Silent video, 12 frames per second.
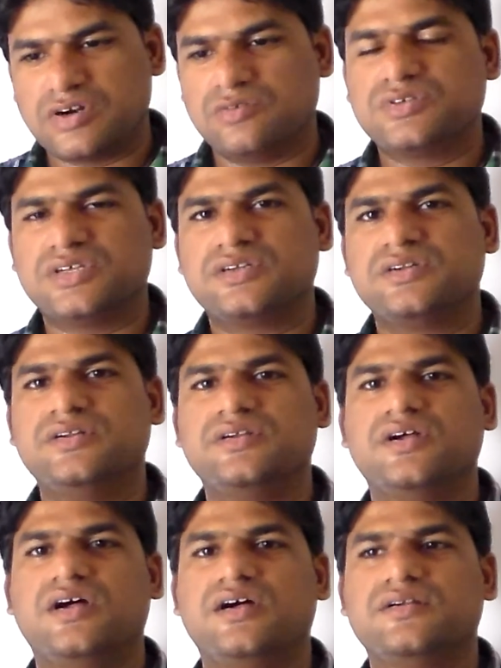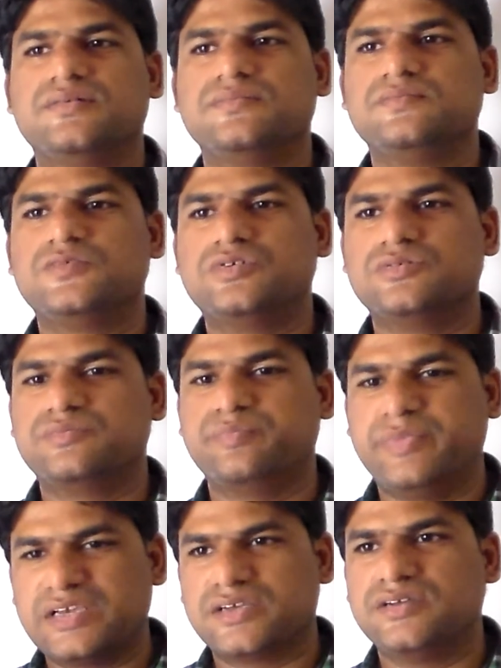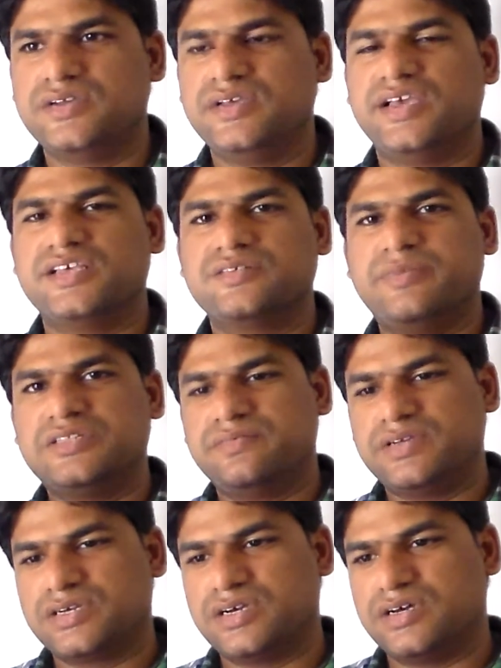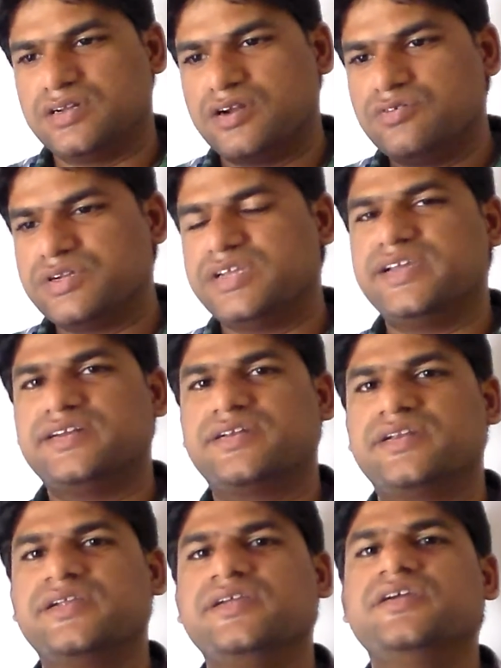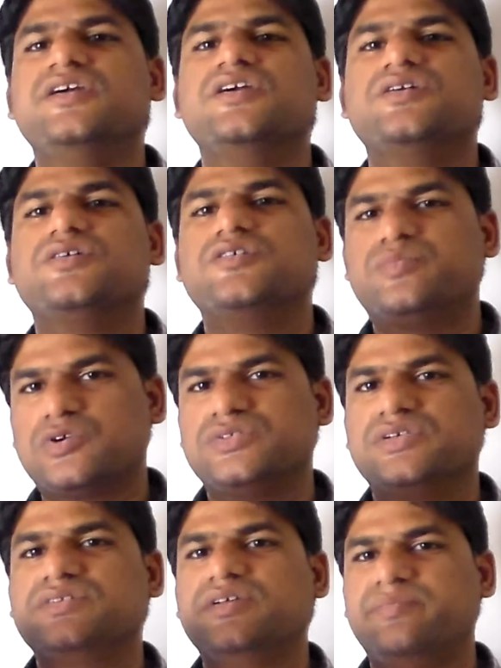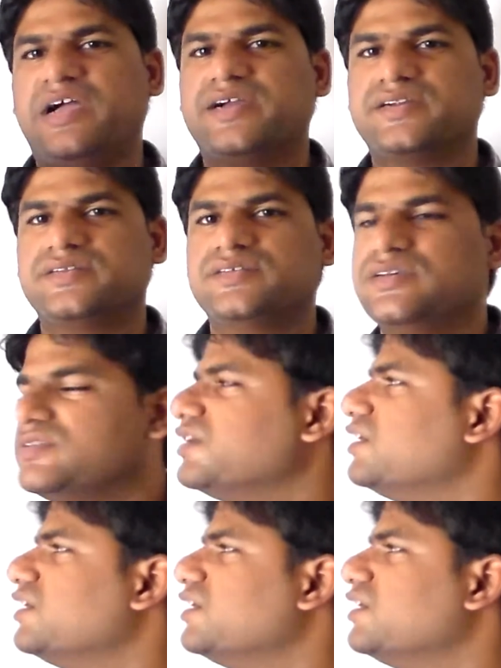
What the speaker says: router to pick a specific routing entry to process the packets.